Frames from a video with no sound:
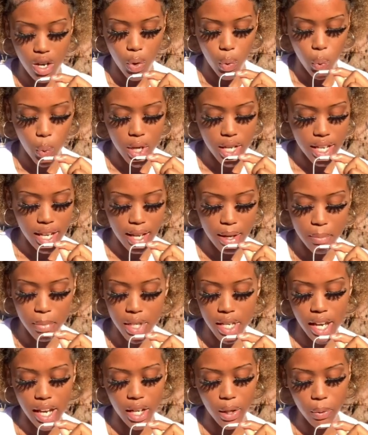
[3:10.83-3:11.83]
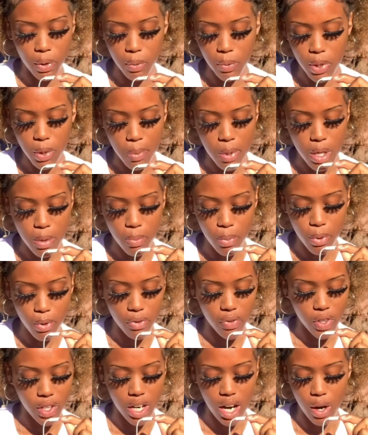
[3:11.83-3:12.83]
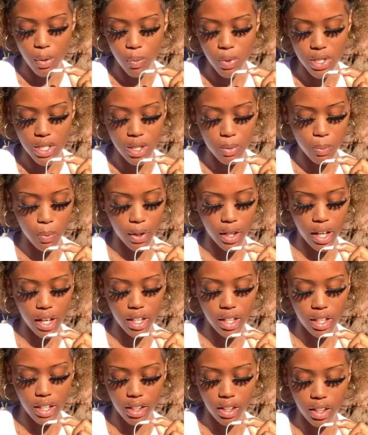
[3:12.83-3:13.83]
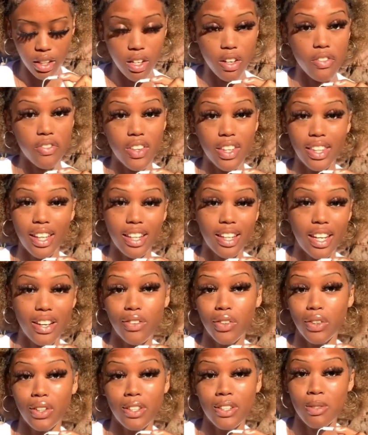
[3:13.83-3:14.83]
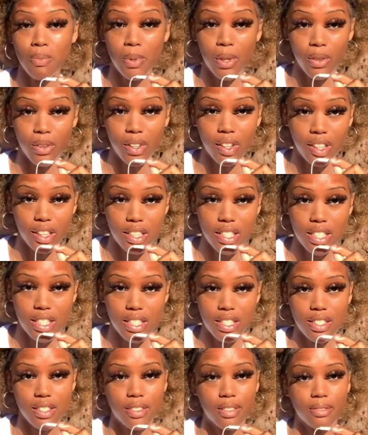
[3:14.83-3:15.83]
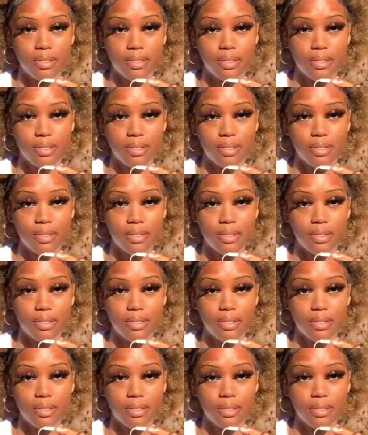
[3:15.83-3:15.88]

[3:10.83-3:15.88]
We can't be angry with people for not reciprocating the love that they never experienced.